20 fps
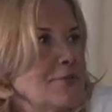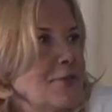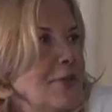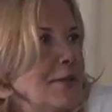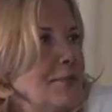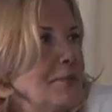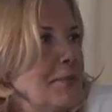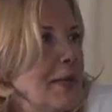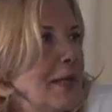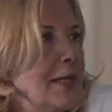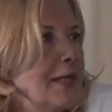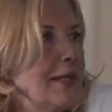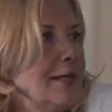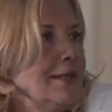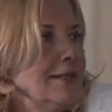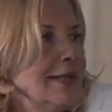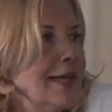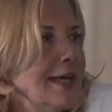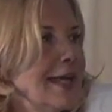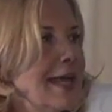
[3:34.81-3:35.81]
friend may
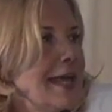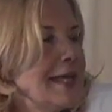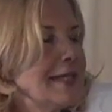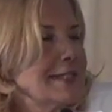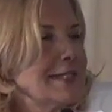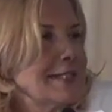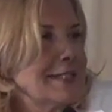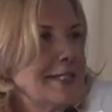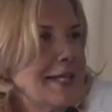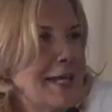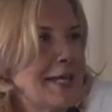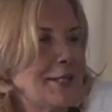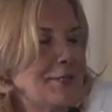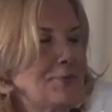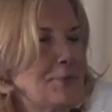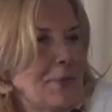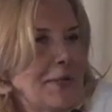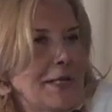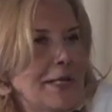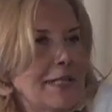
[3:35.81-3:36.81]
hesitate
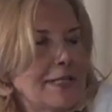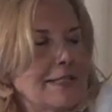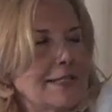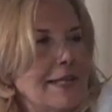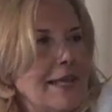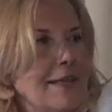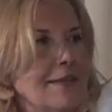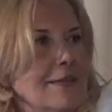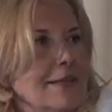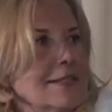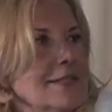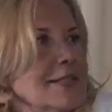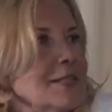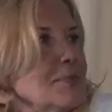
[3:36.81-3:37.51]
when I say this,